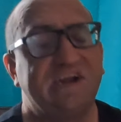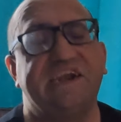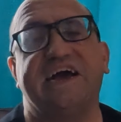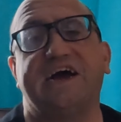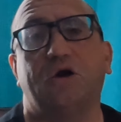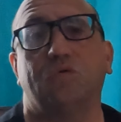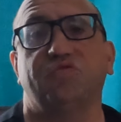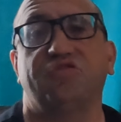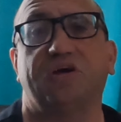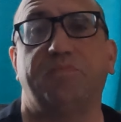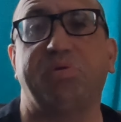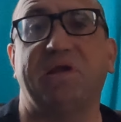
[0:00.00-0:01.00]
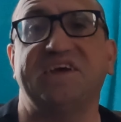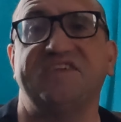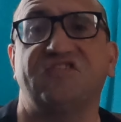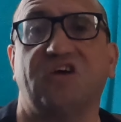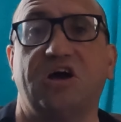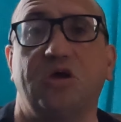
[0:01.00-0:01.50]
Now, the
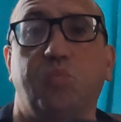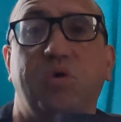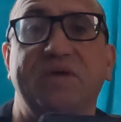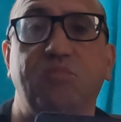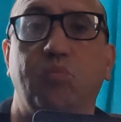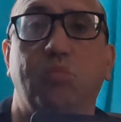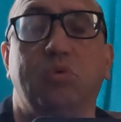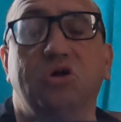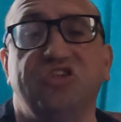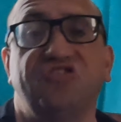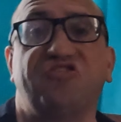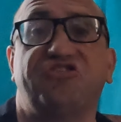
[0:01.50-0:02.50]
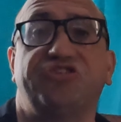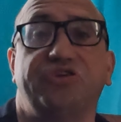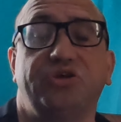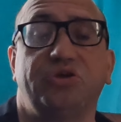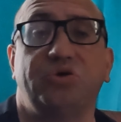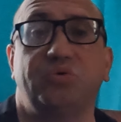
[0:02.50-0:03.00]
place I went was
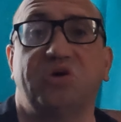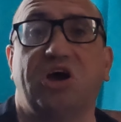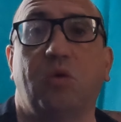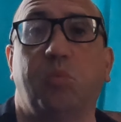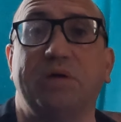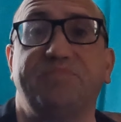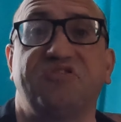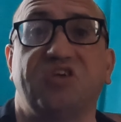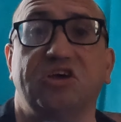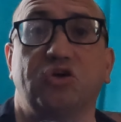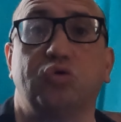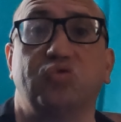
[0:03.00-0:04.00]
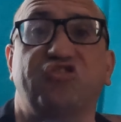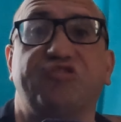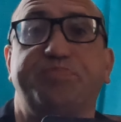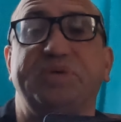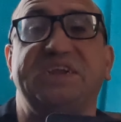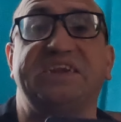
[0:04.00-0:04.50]
to a website called
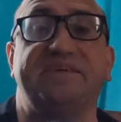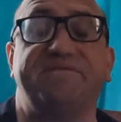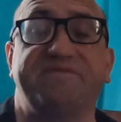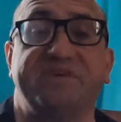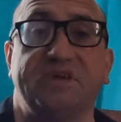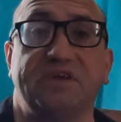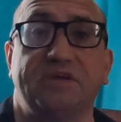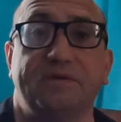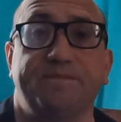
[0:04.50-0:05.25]
Speedyfeet.